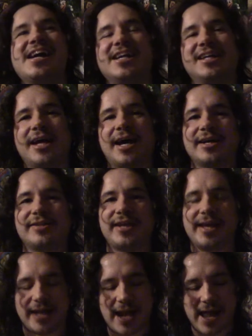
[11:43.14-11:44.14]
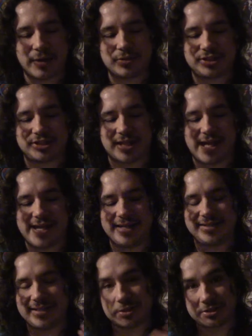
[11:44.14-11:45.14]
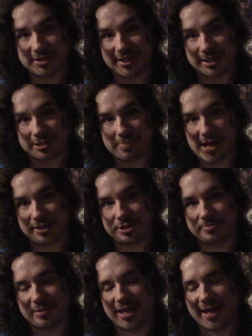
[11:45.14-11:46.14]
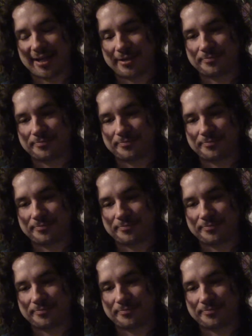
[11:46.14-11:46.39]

they had announced a DLC expansion pack,